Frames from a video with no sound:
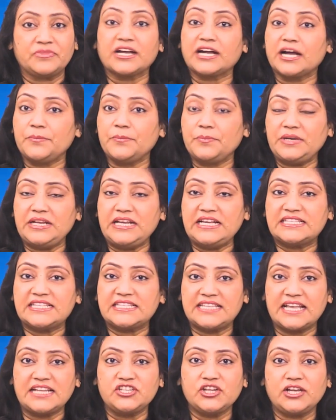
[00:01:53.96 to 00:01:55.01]
The company is
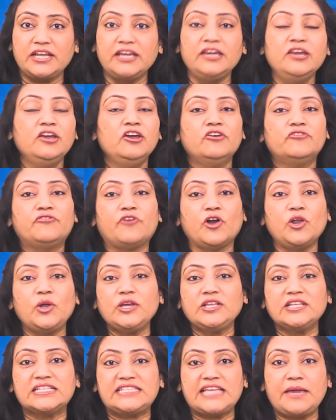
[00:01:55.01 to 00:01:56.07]
essentially
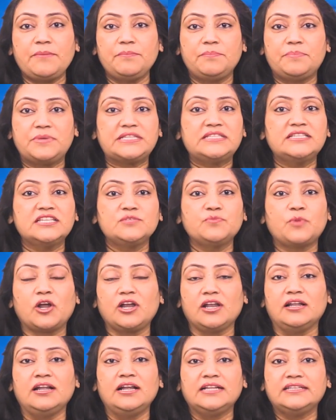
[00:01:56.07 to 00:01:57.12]
following the same business
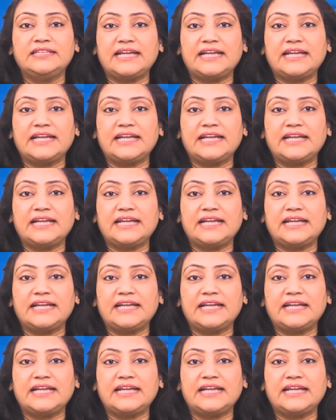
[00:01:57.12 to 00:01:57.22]
model